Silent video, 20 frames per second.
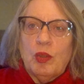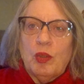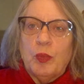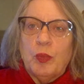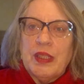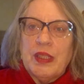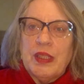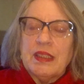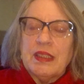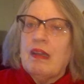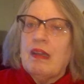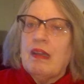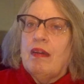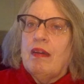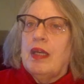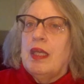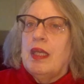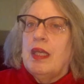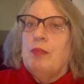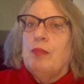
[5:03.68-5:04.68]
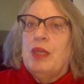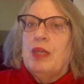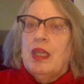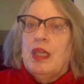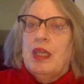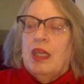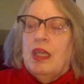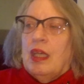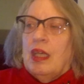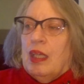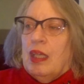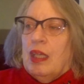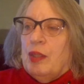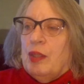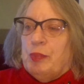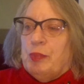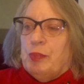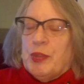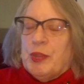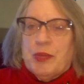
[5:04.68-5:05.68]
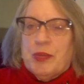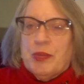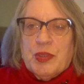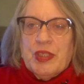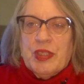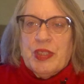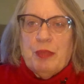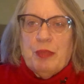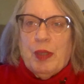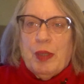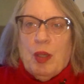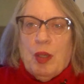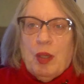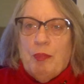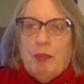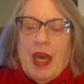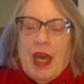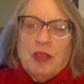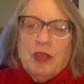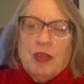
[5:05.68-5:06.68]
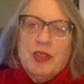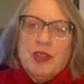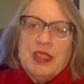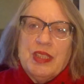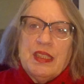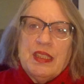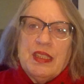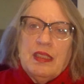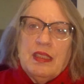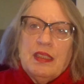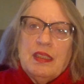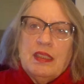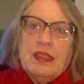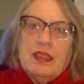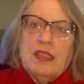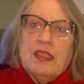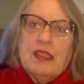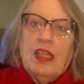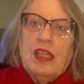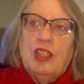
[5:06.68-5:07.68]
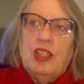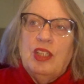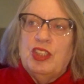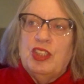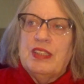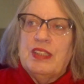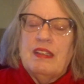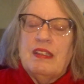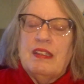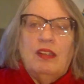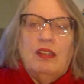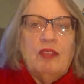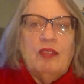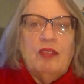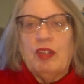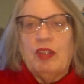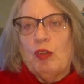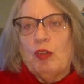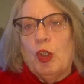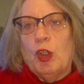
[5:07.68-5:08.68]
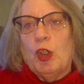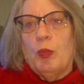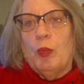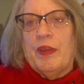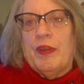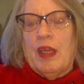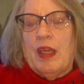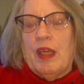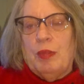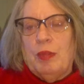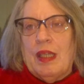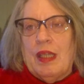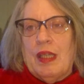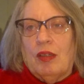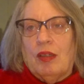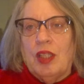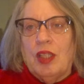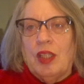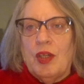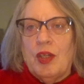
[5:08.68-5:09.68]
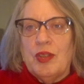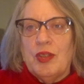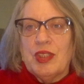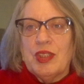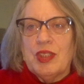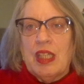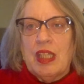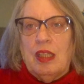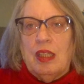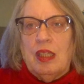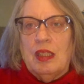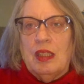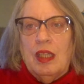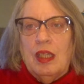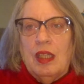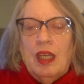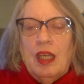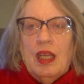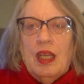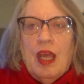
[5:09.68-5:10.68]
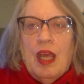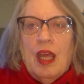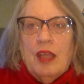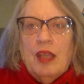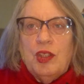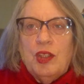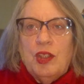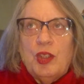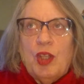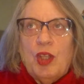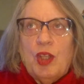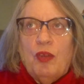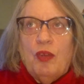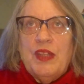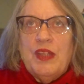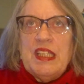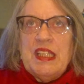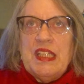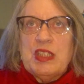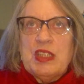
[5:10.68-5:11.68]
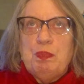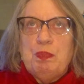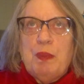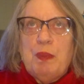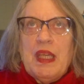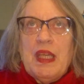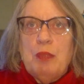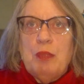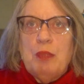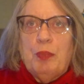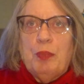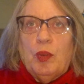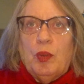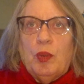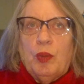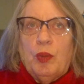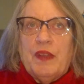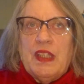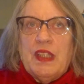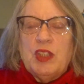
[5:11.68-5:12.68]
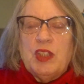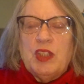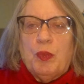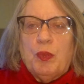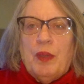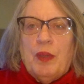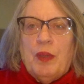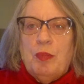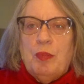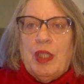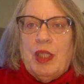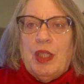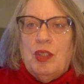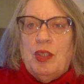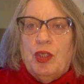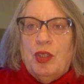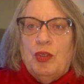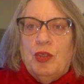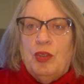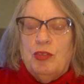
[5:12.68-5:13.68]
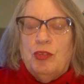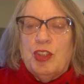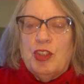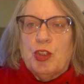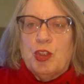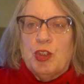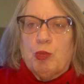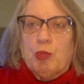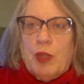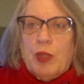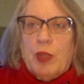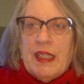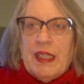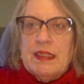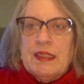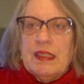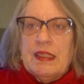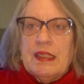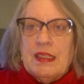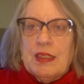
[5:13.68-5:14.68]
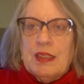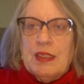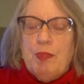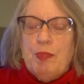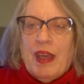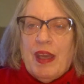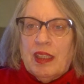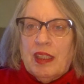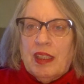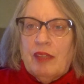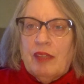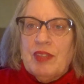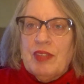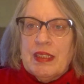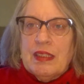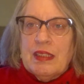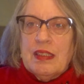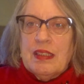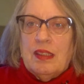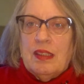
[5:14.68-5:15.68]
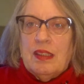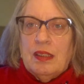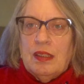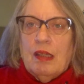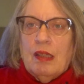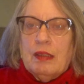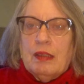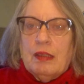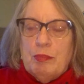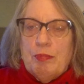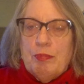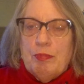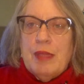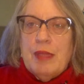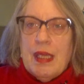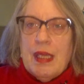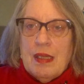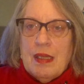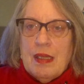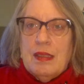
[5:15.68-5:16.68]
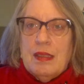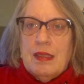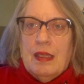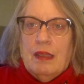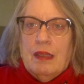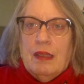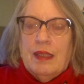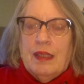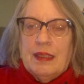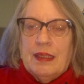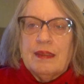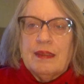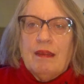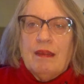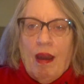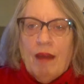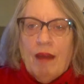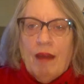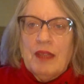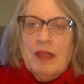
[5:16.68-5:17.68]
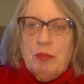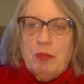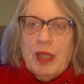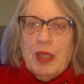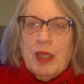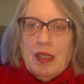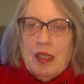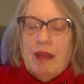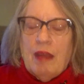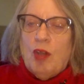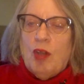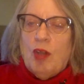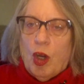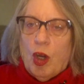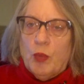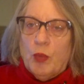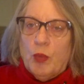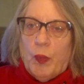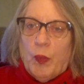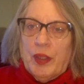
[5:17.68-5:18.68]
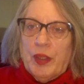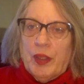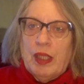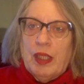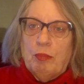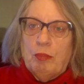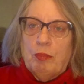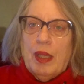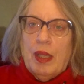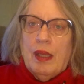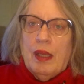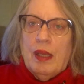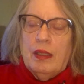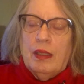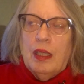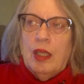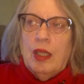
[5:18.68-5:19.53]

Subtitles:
one time, the boys were sleeping on mattresses, just in the living room with hand-me-down clothes. And, you know, these people, these women who just raised these magnificent young men, these godly men and hardworking men,